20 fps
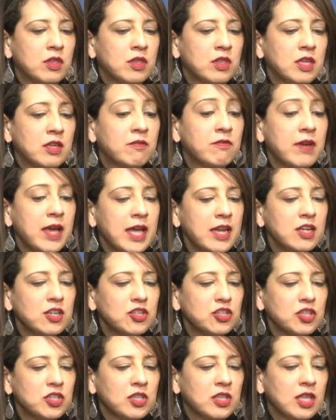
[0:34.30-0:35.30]
The
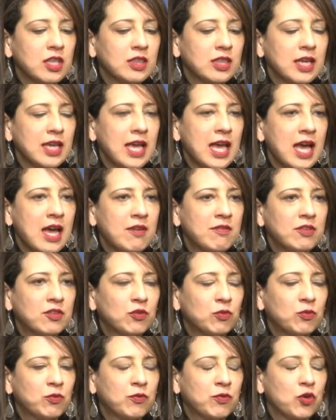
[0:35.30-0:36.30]
advantage that they have
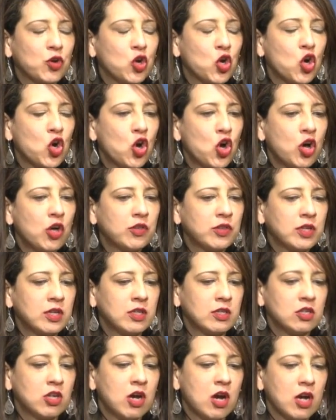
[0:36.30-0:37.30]
is, for all
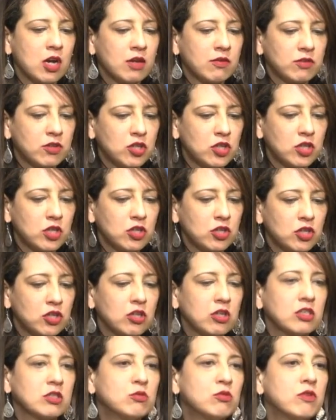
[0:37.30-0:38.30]
the talk of the
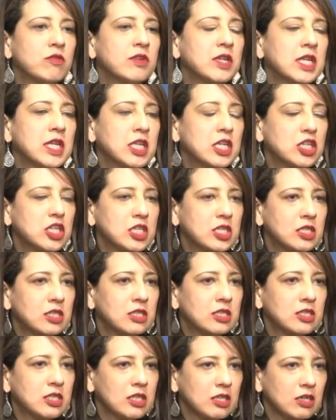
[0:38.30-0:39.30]
Turks moving into
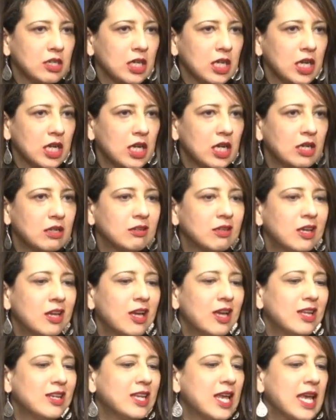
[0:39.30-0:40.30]
Syria
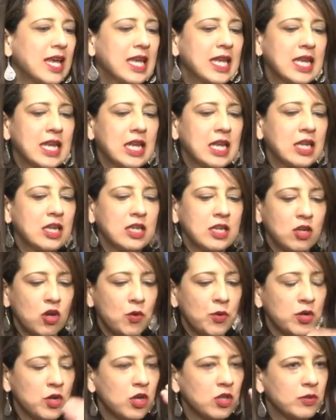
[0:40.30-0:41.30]
and
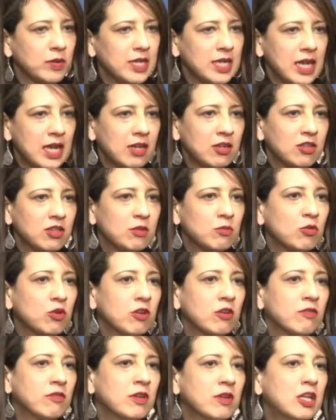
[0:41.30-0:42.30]
going all the way down to the
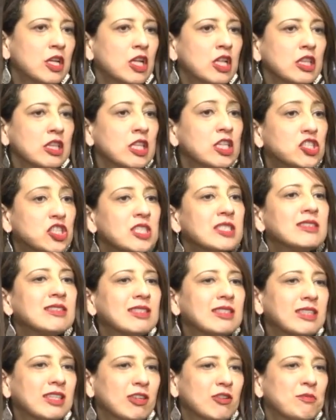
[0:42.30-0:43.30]
Merv,
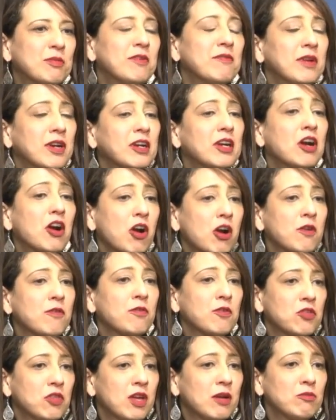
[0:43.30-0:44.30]
logistically it would be very hard
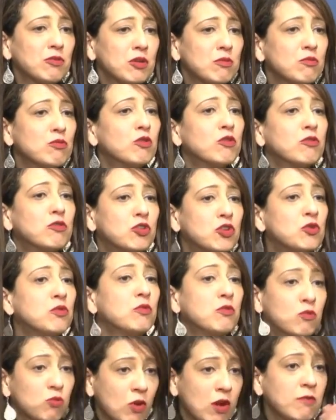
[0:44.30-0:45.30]
for them to move
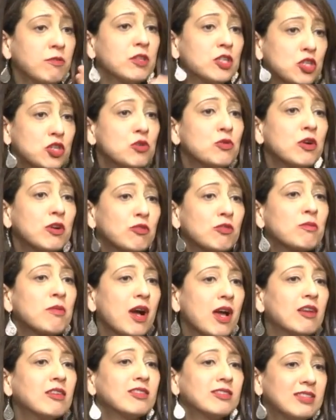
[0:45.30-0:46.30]
roughly 200
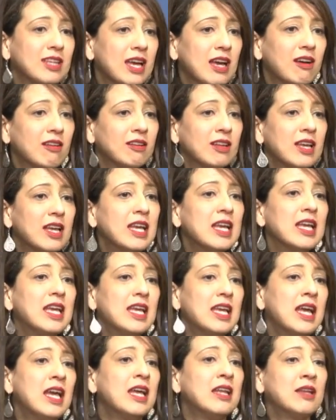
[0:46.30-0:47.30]
miles down
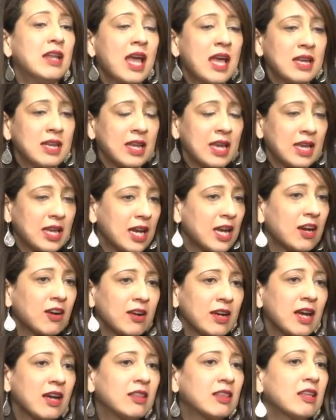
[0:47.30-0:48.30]
and
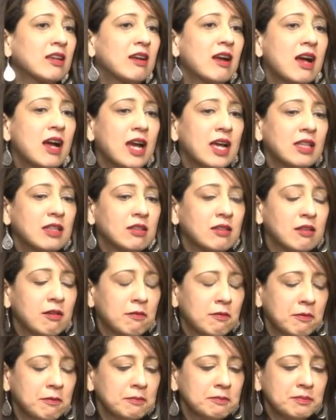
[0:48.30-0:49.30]
carry out the kinds
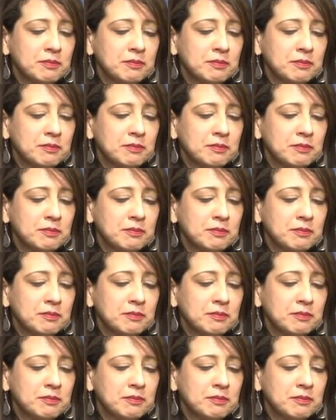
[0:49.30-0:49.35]
of